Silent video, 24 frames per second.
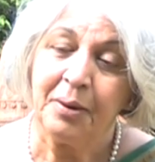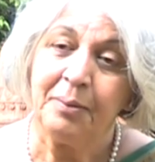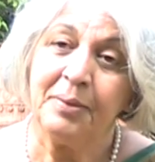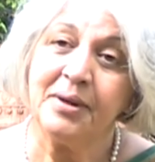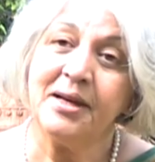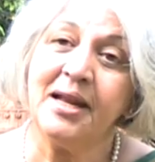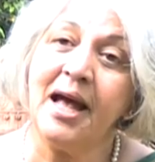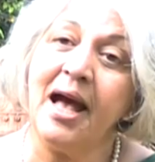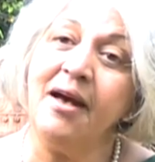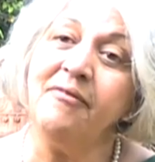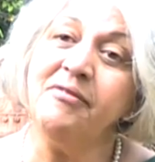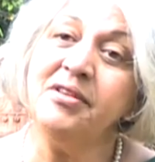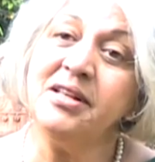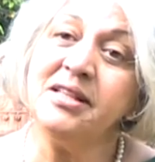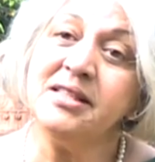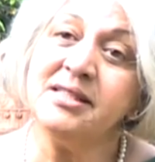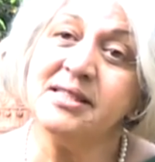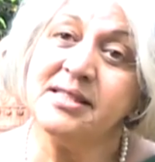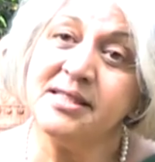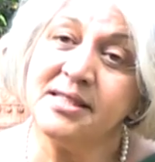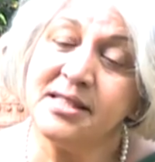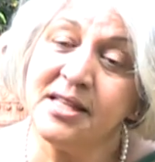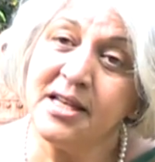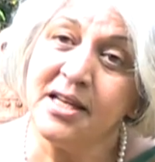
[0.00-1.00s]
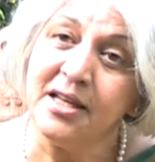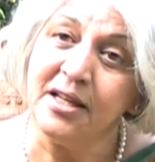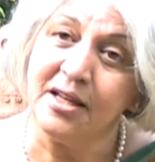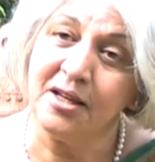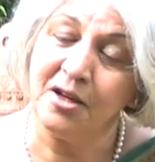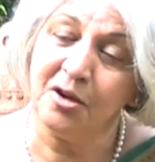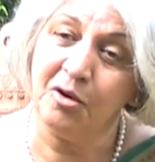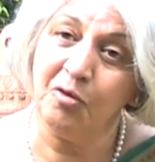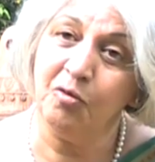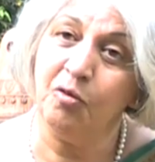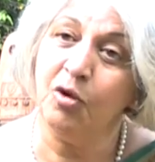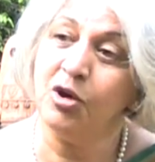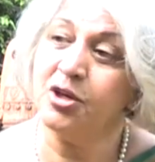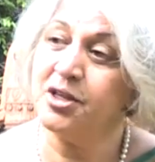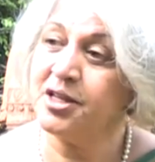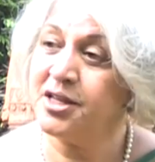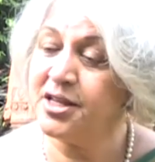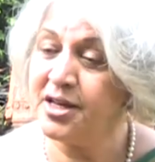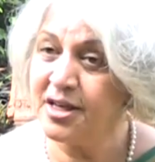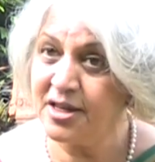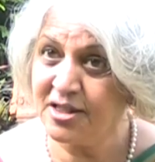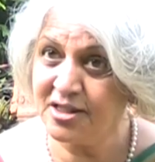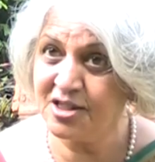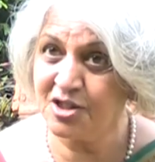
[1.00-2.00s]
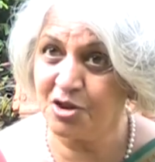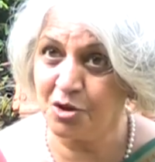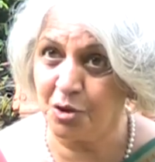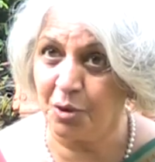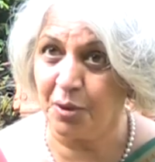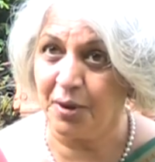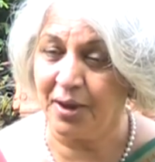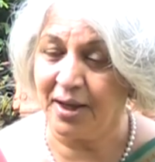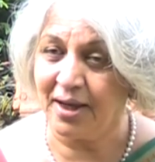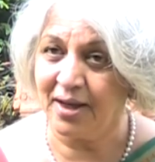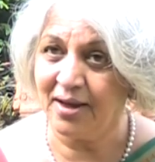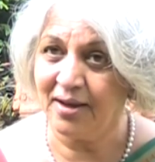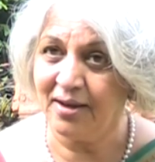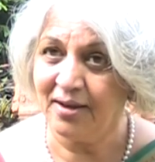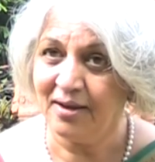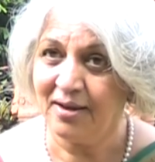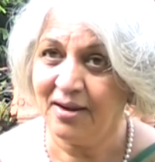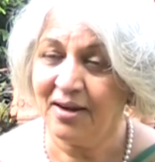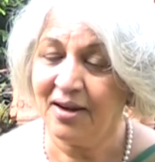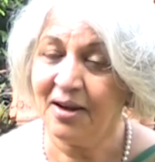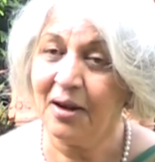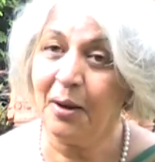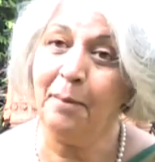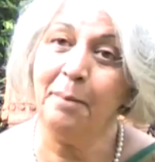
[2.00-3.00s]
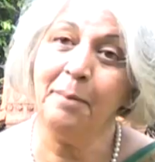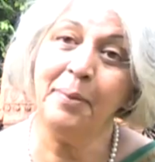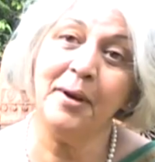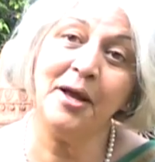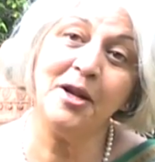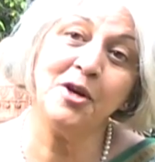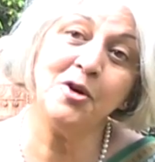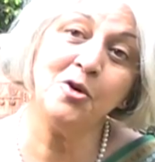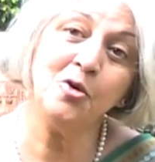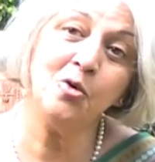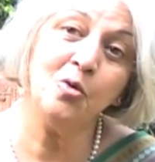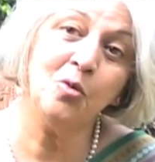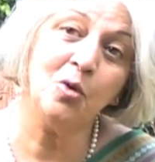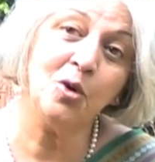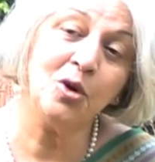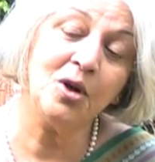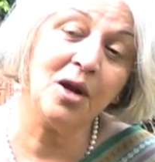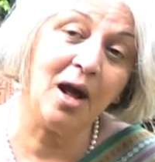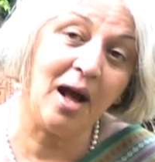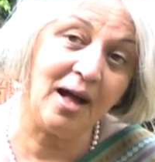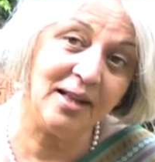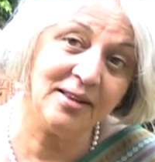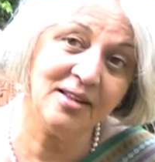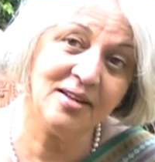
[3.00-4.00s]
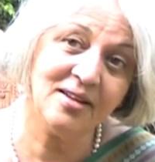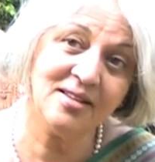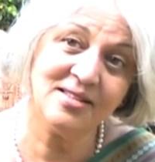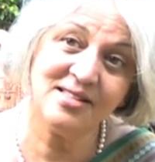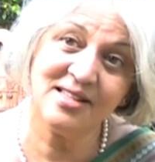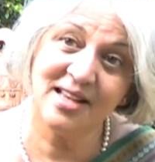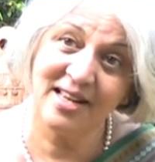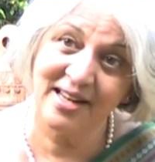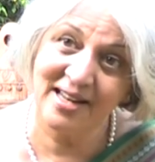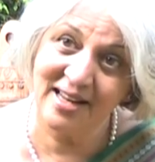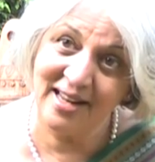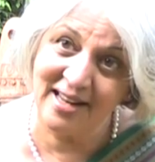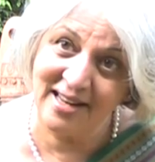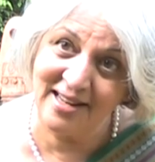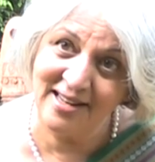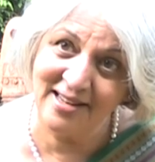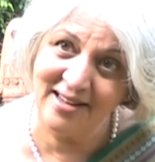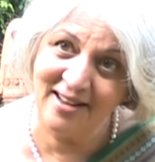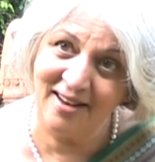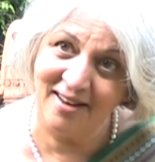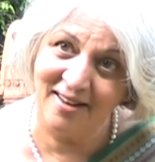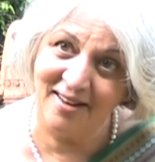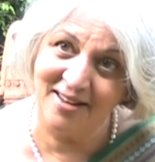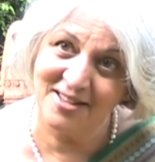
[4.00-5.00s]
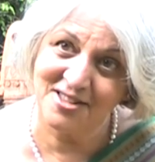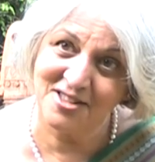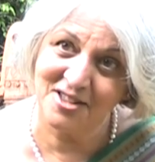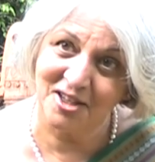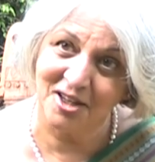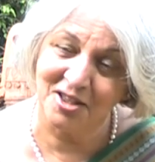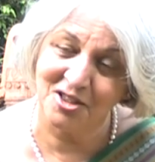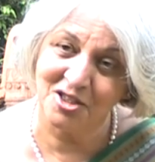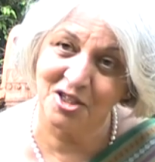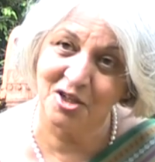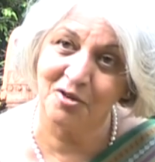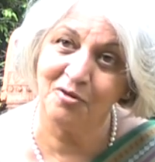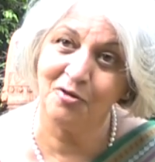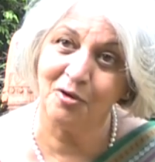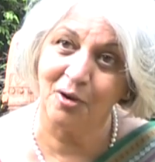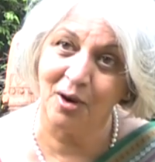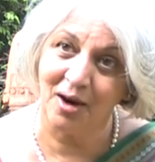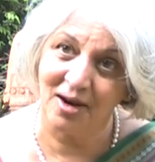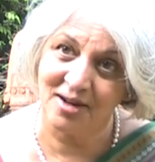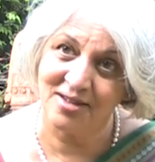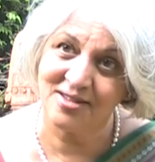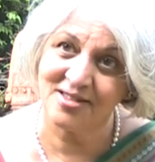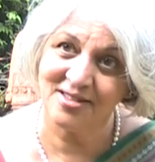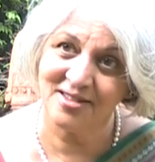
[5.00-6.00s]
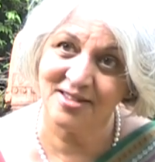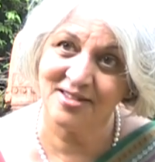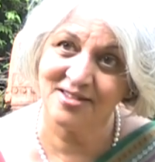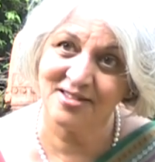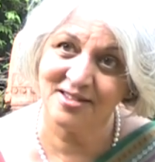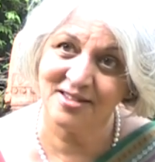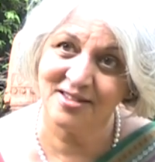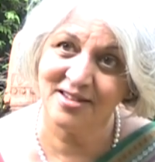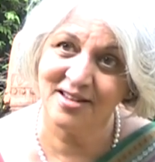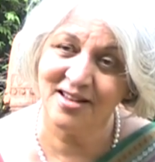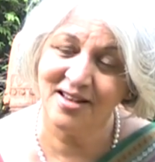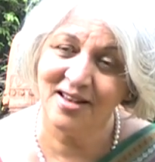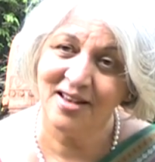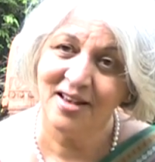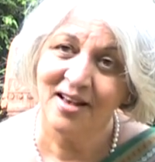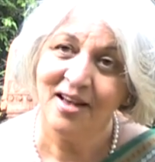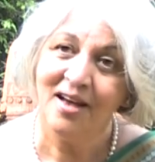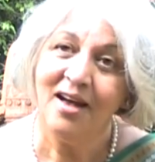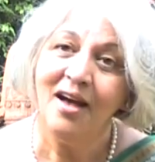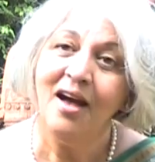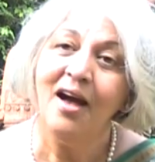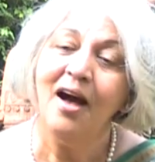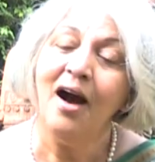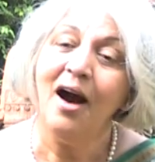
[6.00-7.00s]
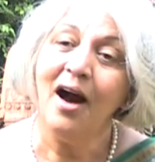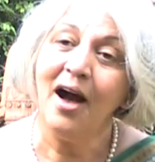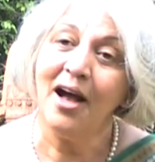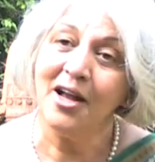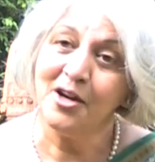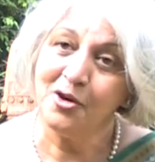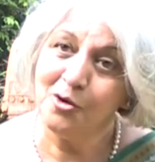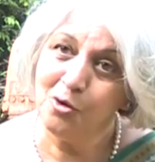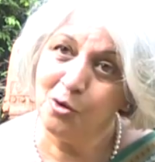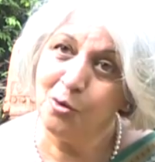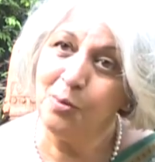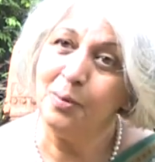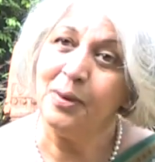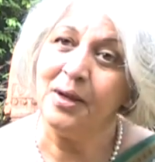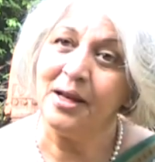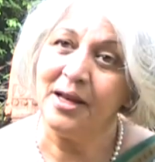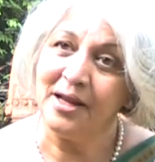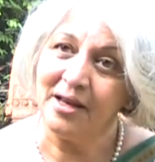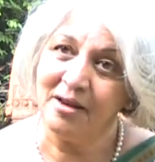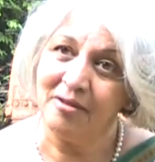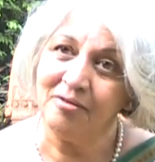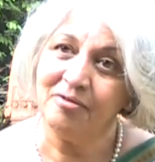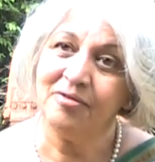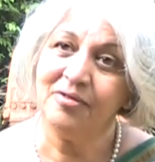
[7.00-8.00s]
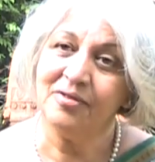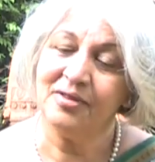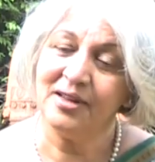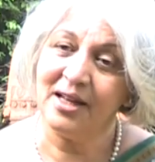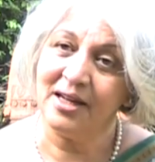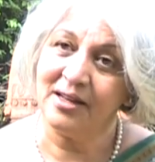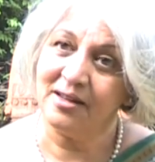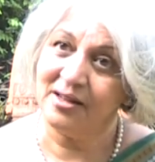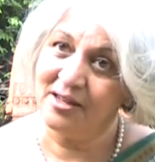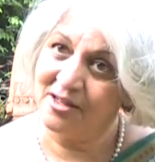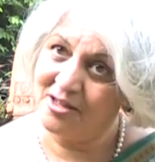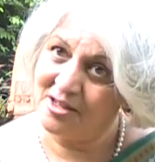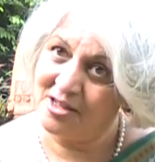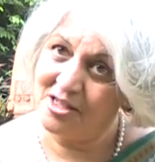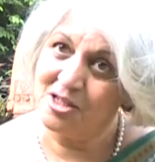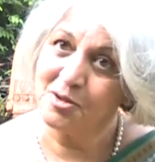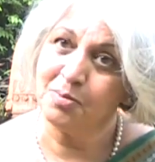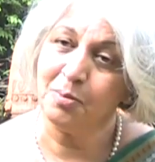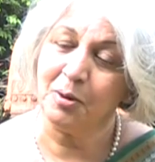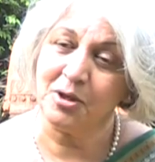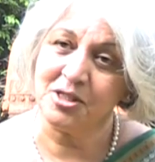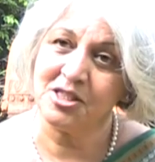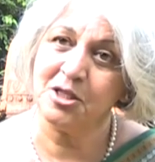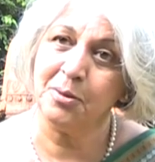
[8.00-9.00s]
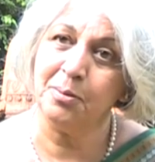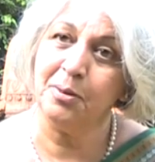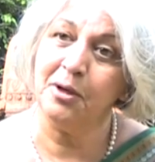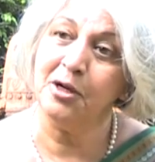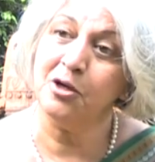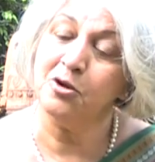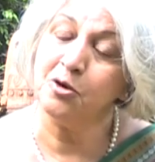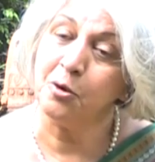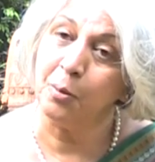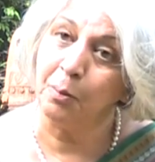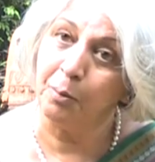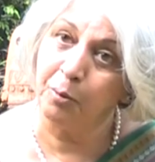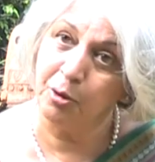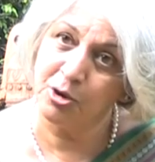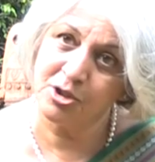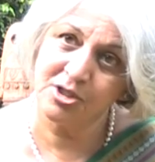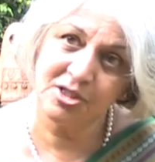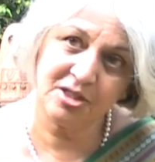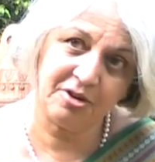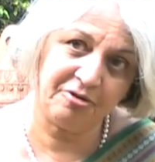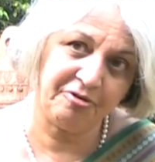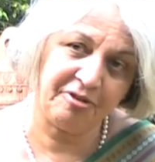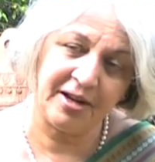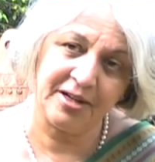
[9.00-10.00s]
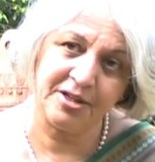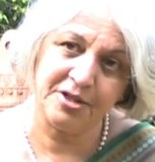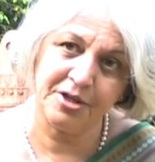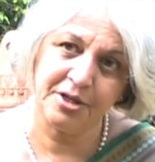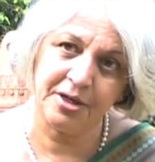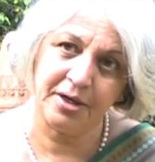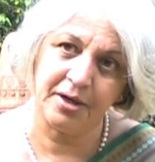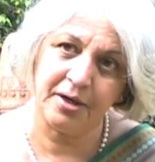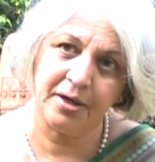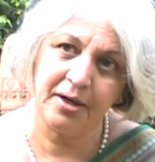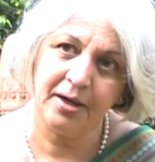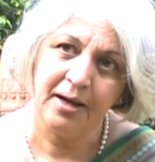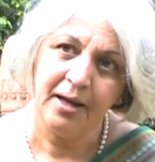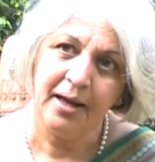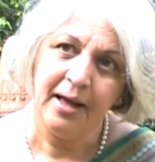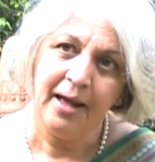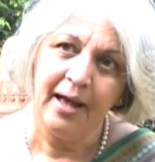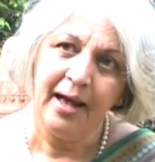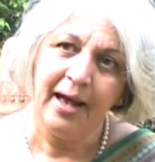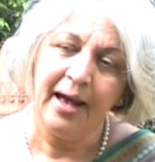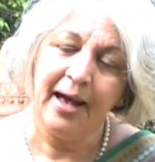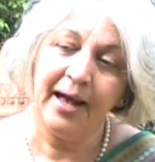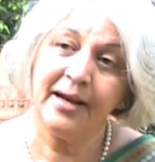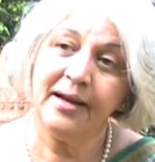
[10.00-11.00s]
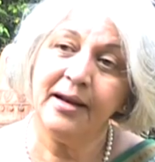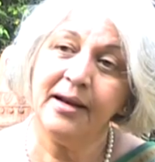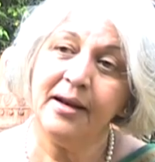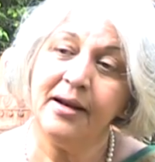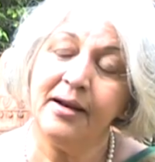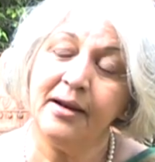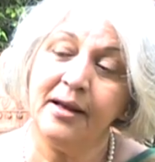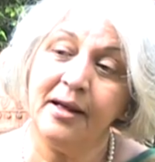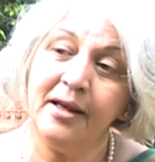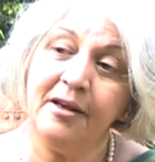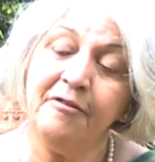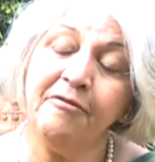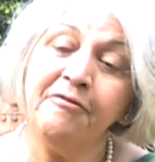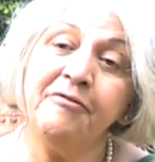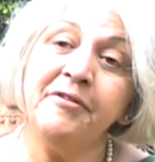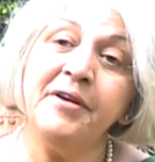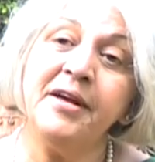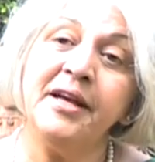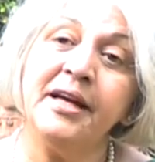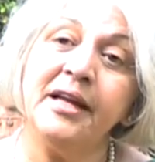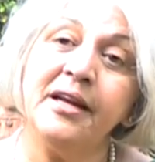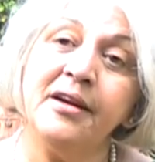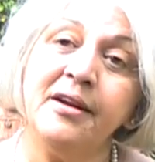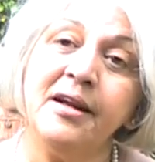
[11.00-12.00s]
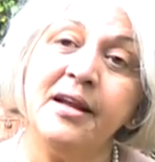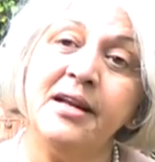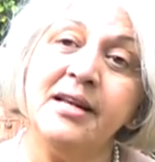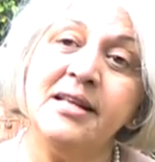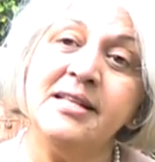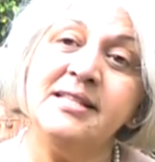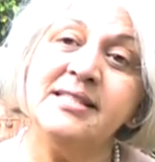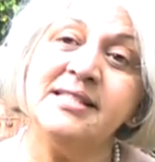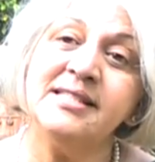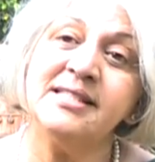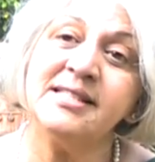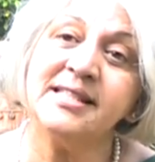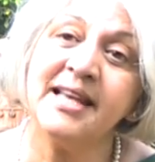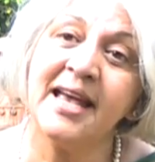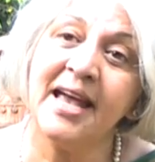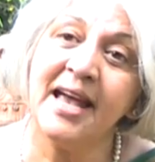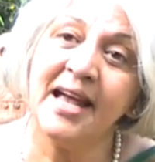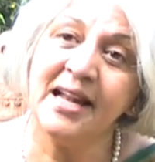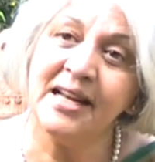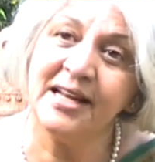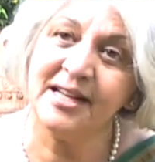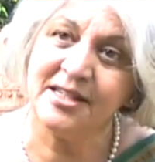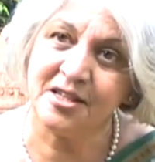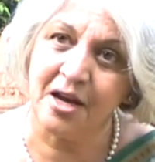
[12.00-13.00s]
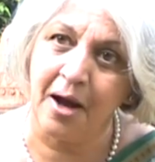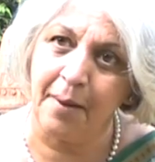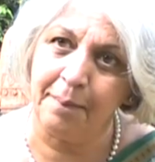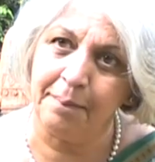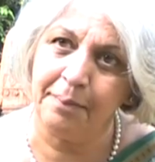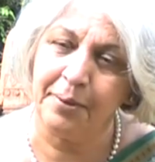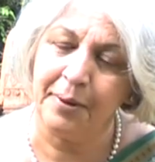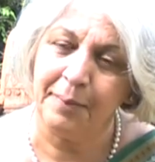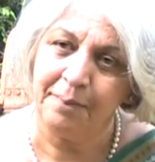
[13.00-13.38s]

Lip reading: But having seen what he is doing compared to what others in India are charging for heart surgery, I do believe that it is possible to push the frontier. And if we can really scale it up,